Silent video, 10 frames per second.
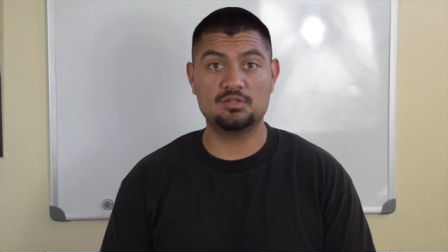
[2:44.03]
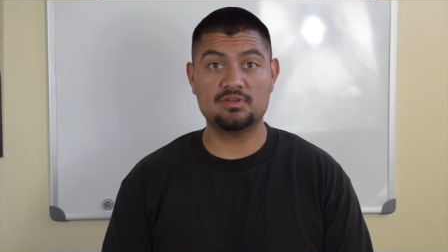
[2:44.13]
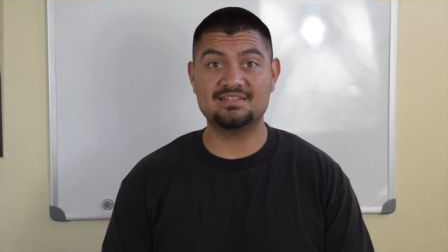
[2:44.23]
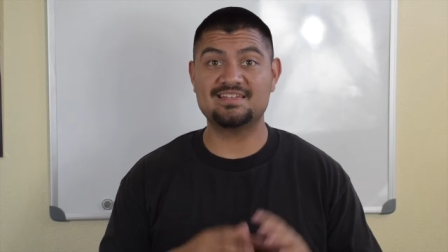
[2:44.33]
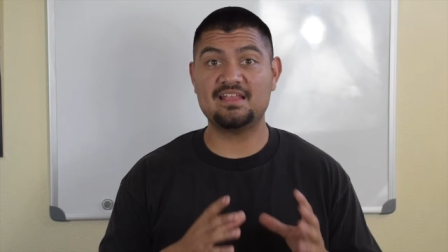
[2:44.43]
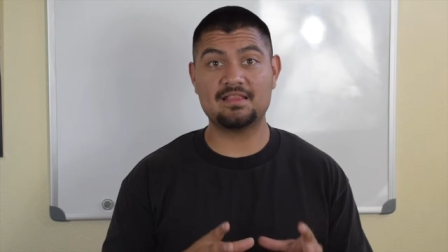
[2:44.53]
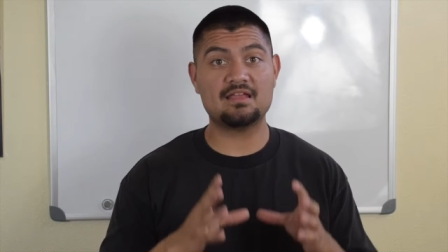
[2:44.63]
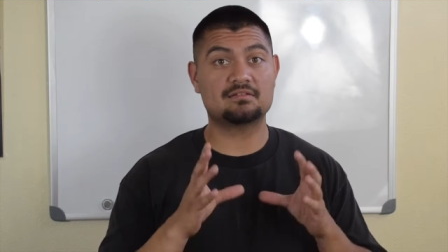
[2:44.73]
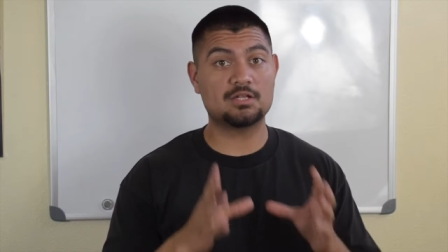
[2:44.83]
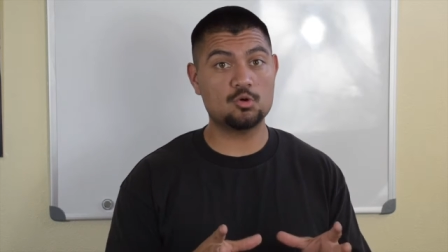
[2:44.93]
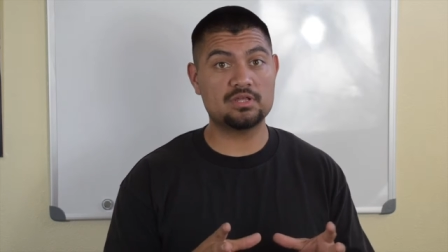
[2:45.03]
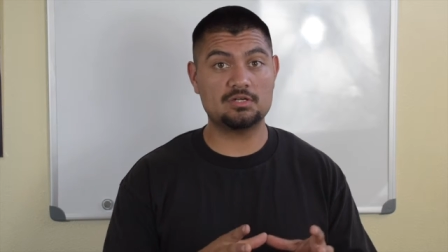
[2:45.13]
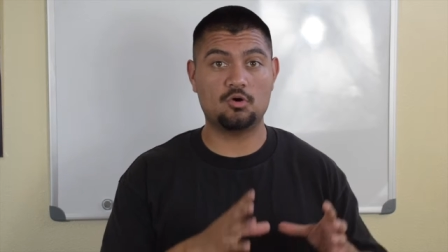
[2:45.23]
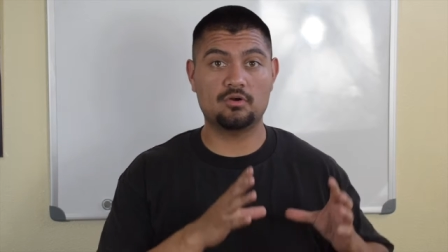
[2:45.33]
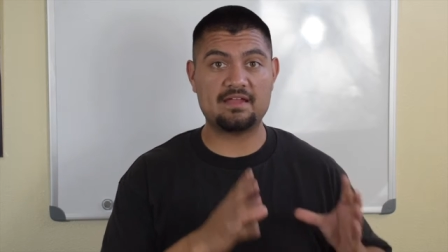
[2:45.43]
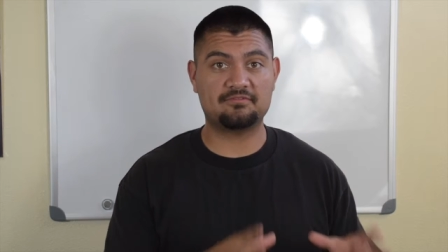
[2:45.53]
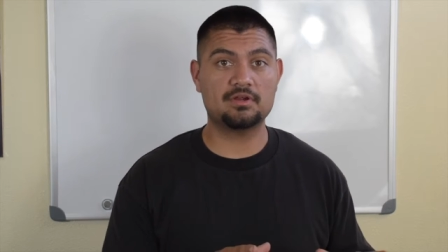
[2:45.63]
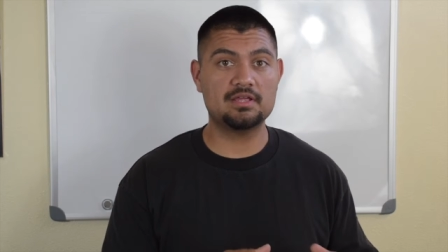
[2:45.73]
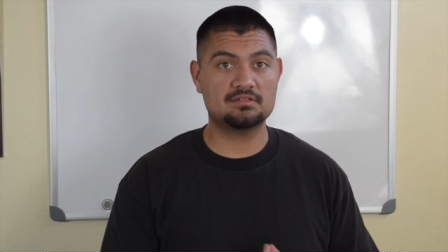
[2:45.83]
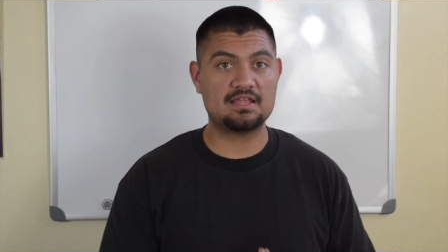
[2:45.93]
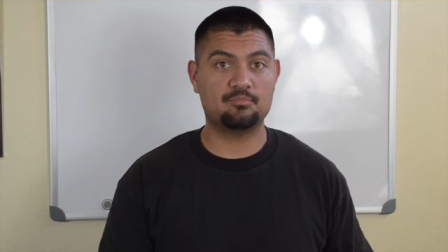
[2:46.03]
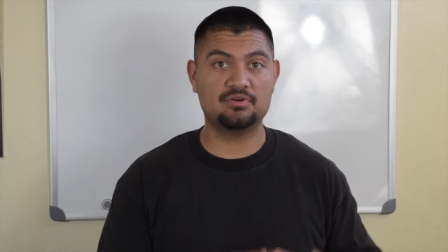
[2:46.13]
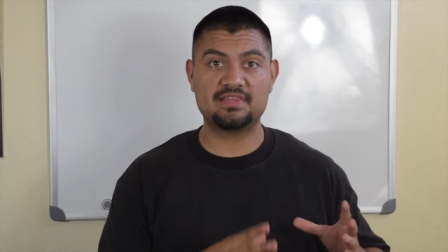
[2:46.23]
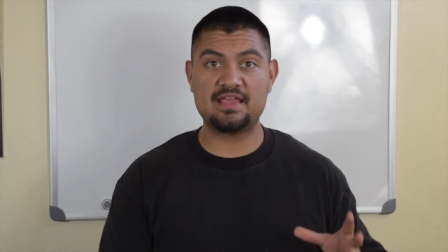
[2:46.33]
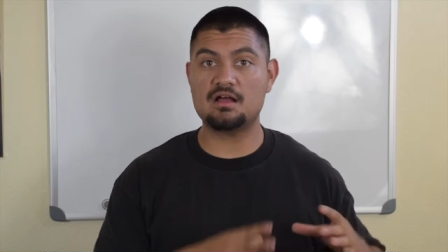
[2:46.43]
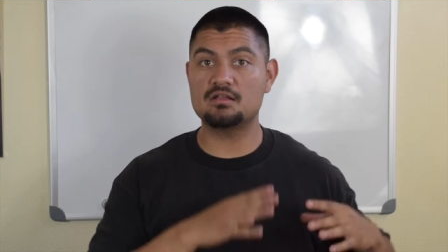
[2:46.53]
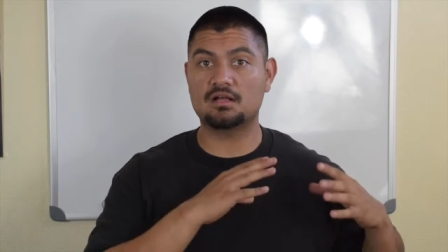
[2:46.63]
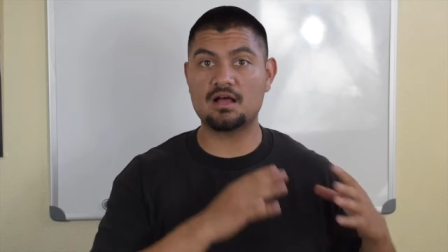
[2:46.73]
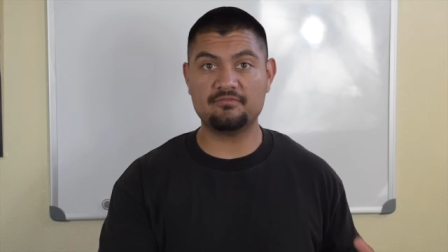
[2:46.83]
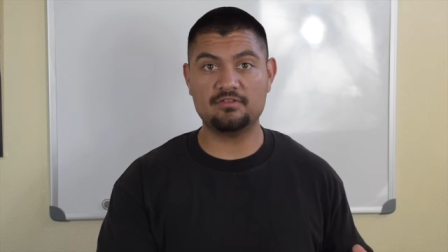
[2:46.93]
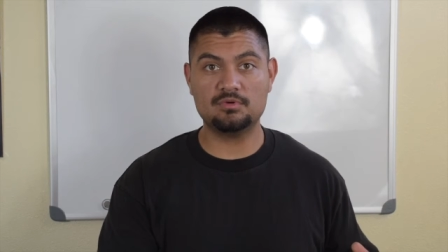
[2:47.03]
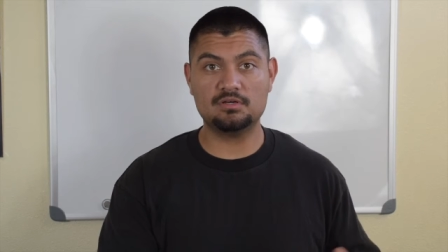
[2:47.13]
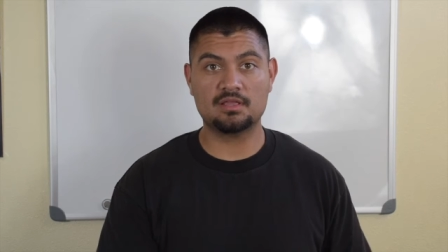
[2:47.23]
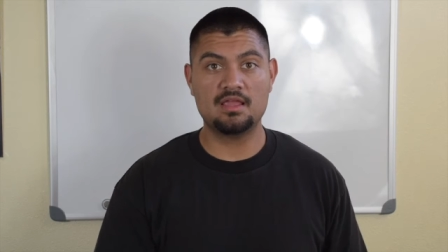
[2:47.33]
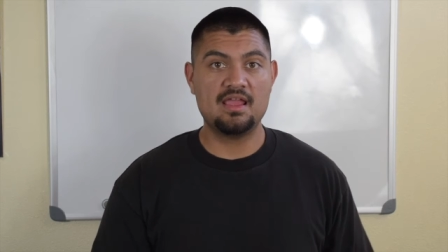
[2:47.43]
You can take that slogan or that phrase and put that on a coffee mug